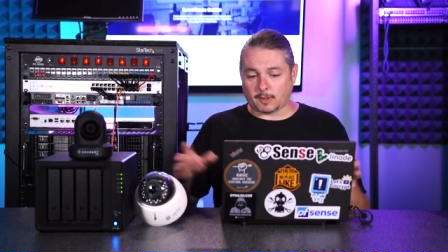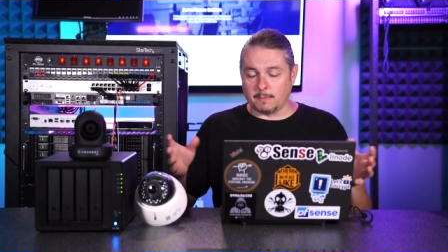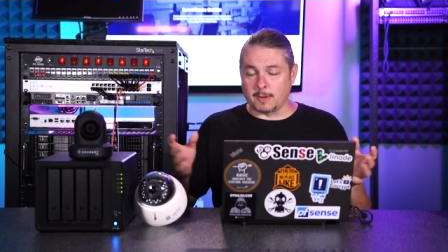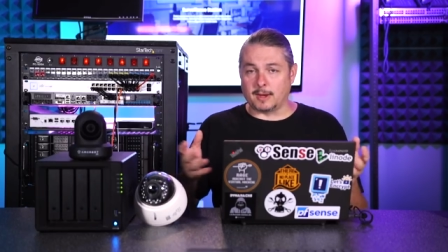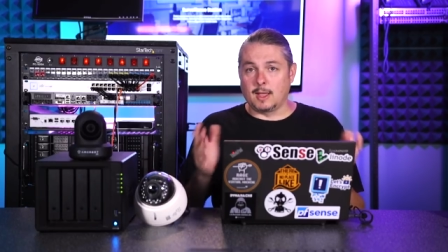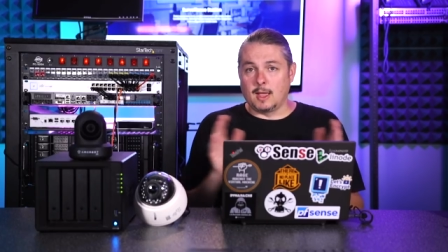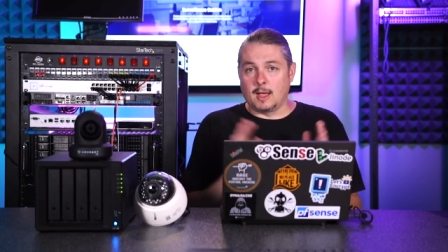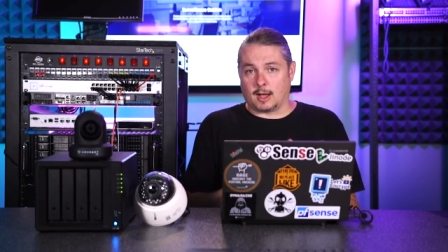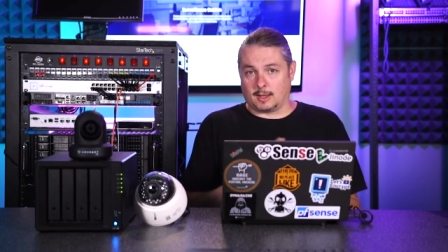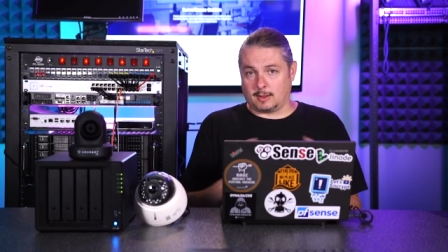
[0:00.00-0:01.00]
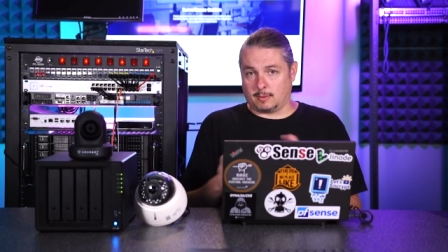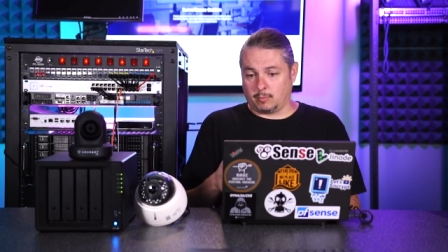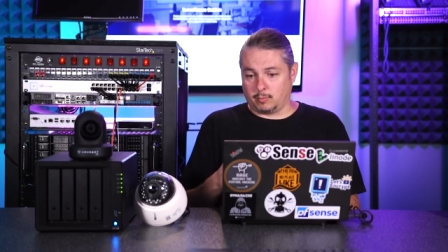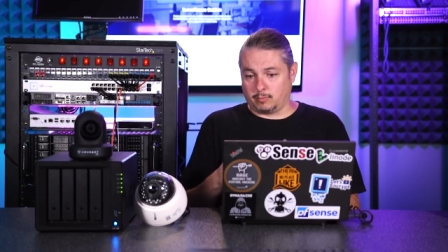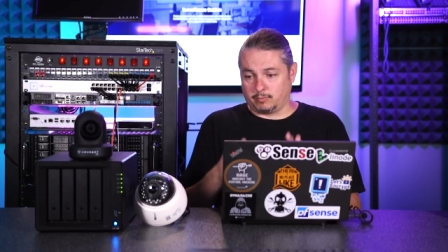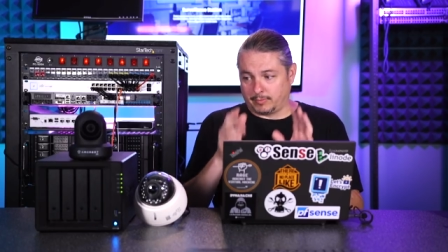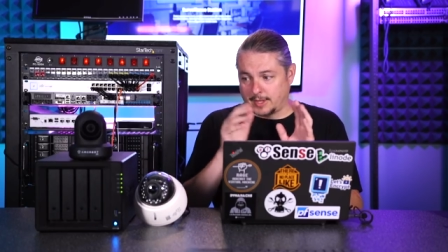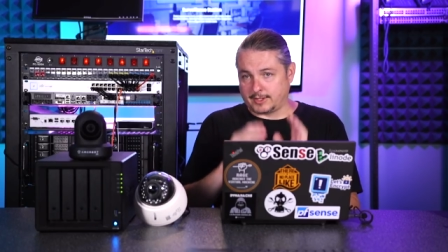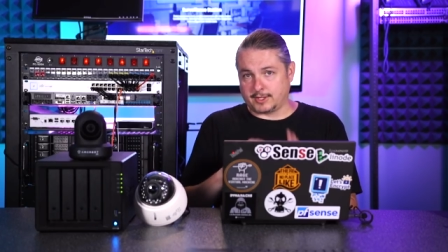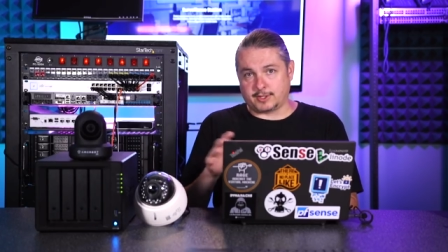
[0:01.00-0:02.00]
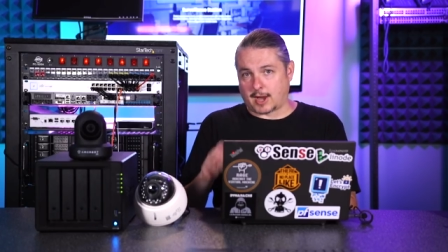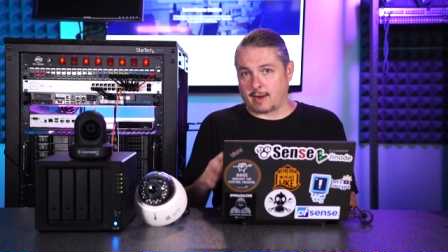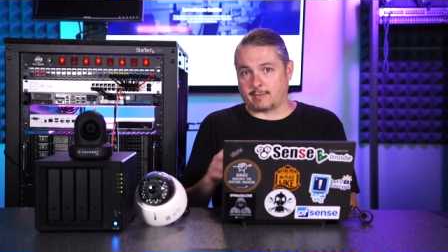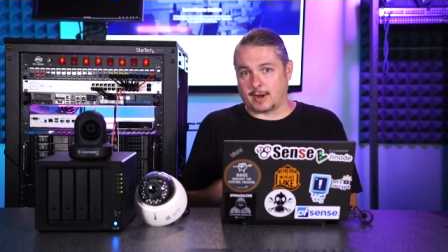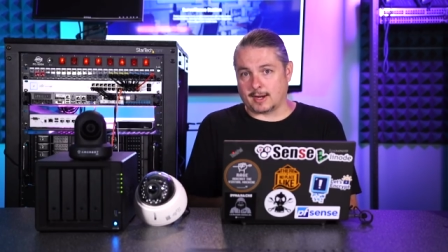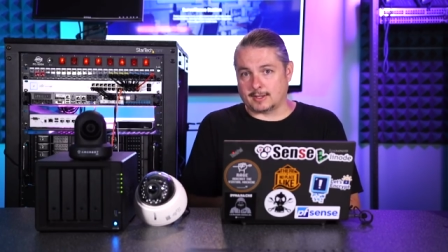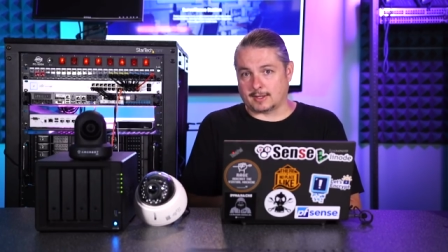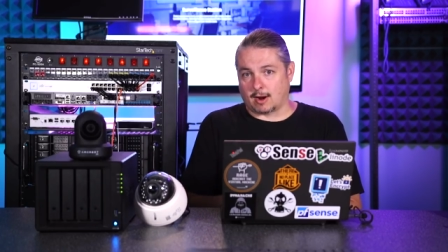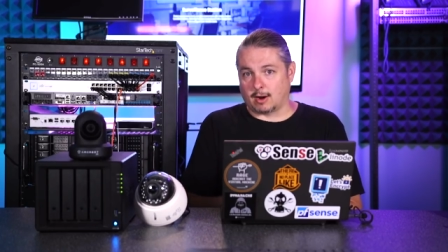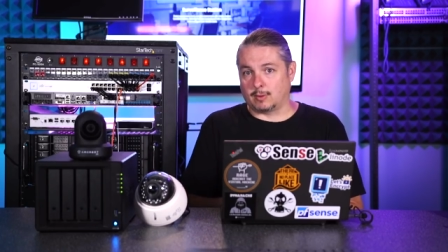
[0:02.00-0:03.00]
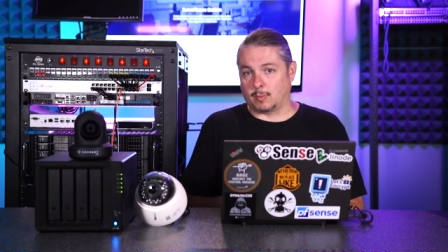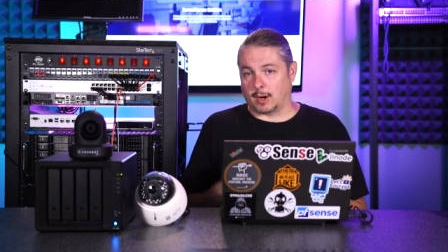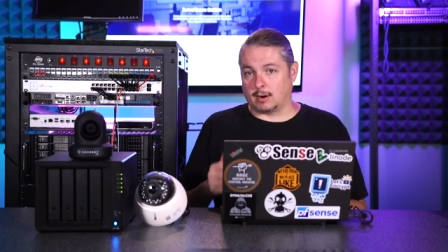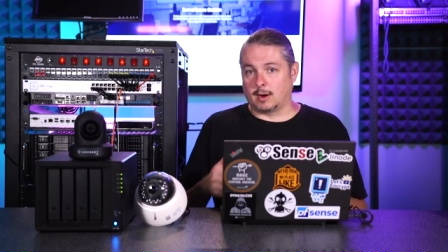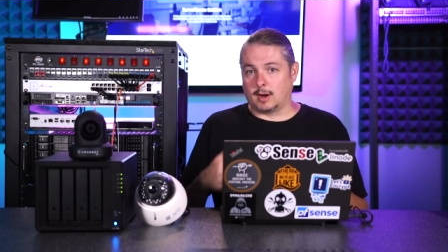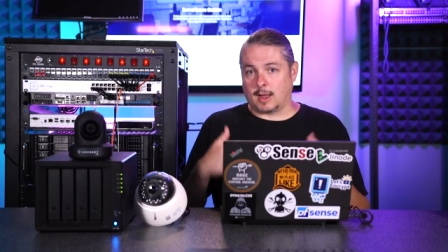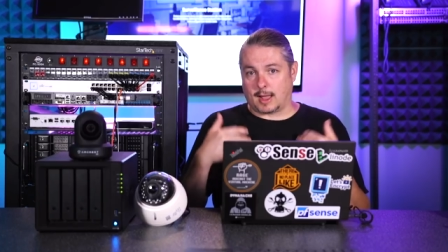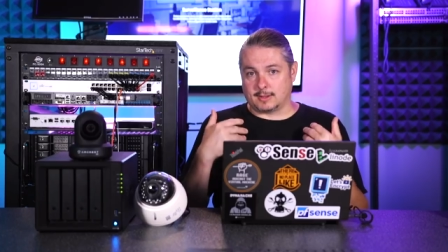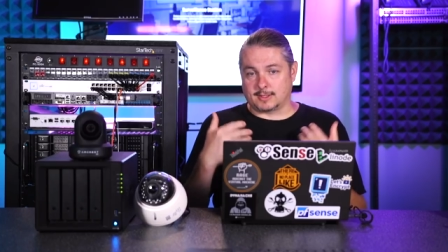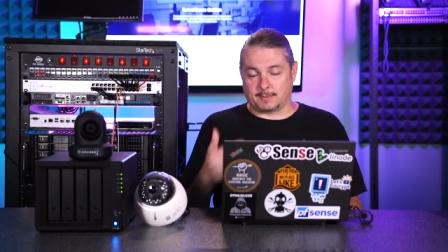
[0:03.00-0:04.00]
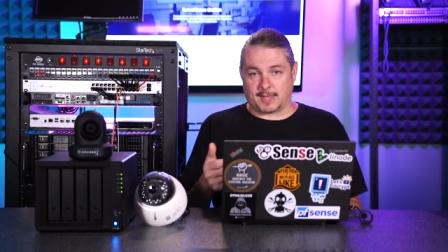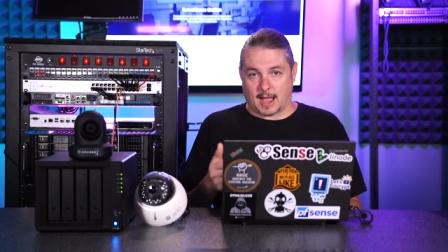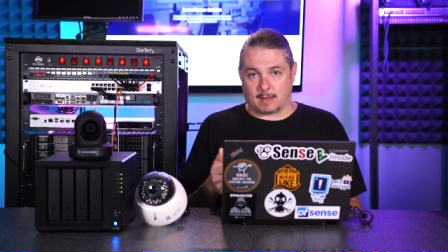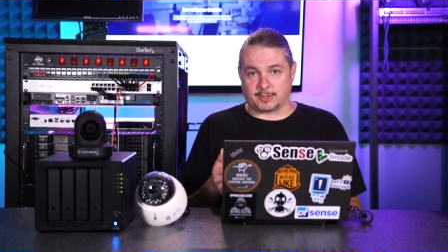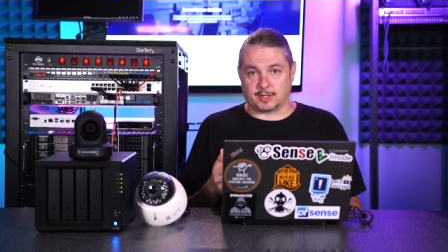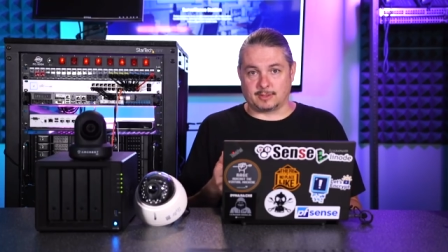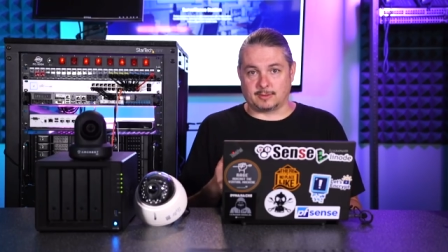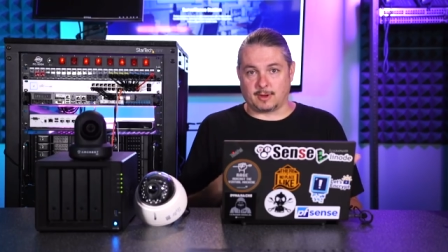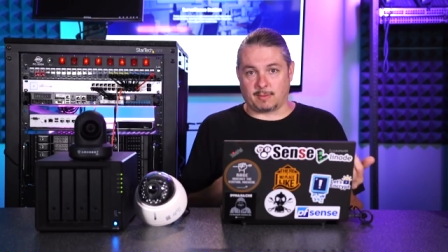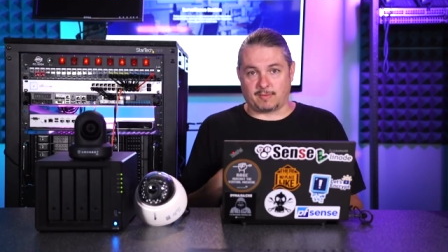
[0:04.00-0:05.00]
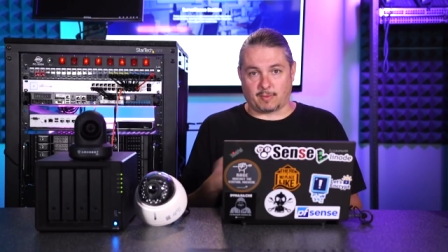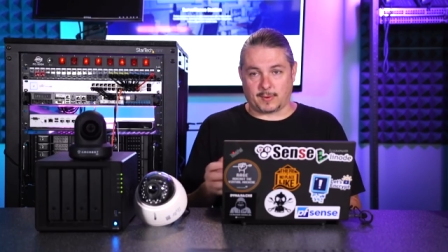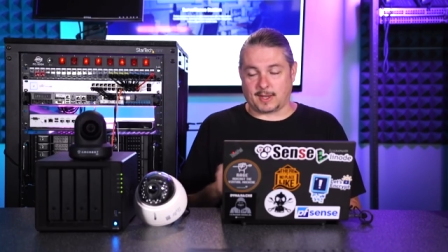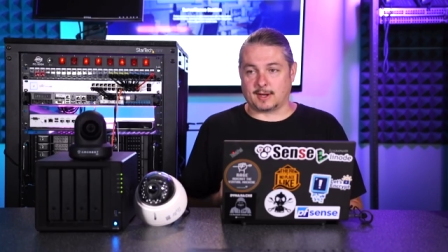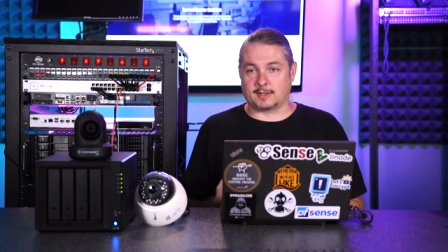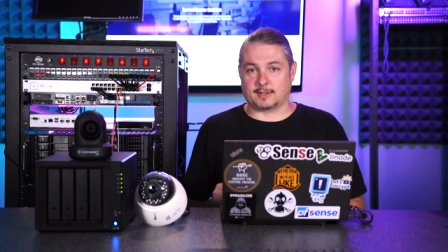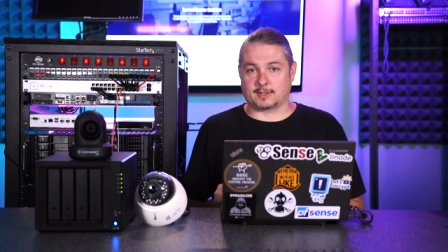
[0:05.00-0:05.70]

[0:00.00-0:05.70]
But uh, let's just dive right into the hardware and some of the options uh, before we get into the